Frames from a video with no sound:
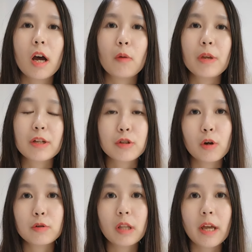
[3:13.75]
we are
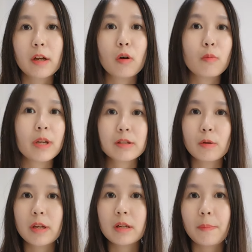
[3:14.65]
told like, oh, we are so
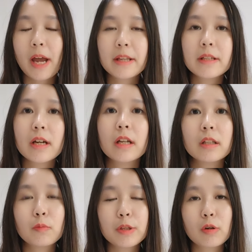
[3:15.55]

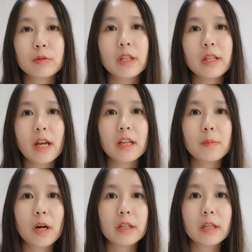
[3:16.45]
independent, we don't need
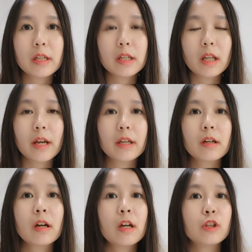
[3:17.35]
anybody, like
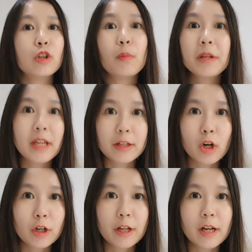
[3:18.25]
nobody can
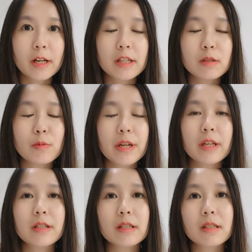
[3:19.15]
hurt us, we
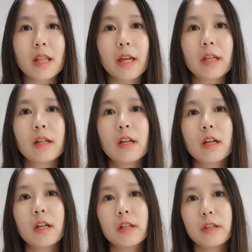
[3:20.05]
can just like,
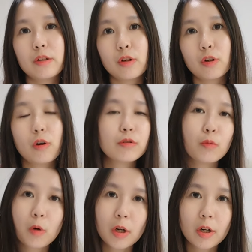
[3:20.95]
you know, go to
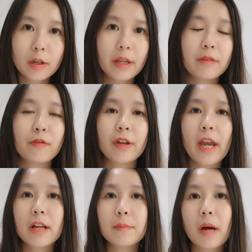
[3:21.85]
work and
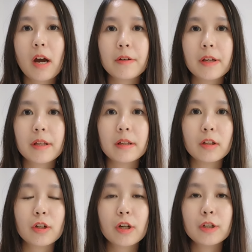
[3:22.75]
forget about it and
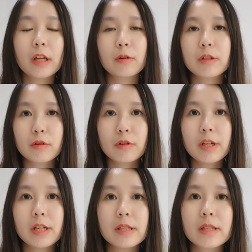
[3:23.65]
earn our
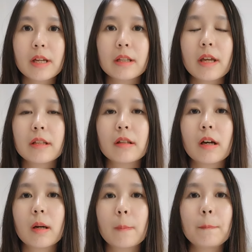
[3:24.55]
degrees
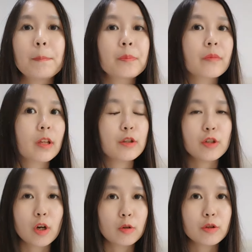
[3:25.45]
and you
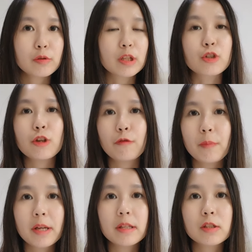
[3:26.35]
know, use
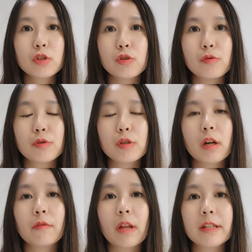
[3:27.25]
achievements to sort
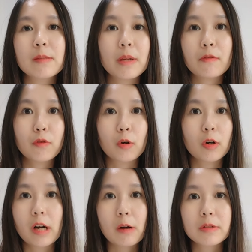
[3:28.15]
of like speak
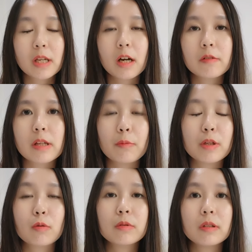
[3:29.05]
for ourselves, and we
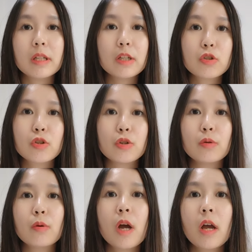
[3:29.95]
don't need to,
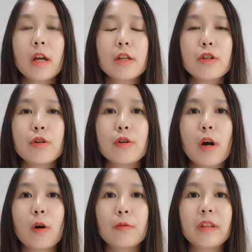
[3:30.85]
you
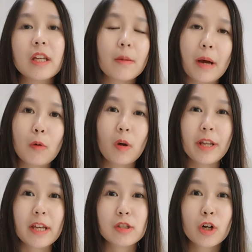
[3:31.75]
know, think about what
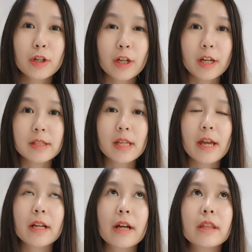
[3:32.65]
has hurt us.
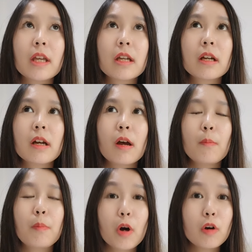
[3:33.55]
And I think
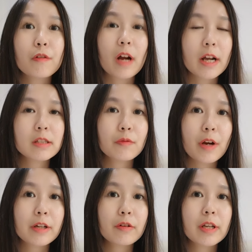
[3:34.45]
both kinds of
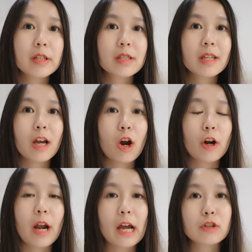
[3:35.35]
rhetorics
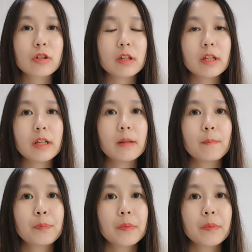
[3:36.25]
are actually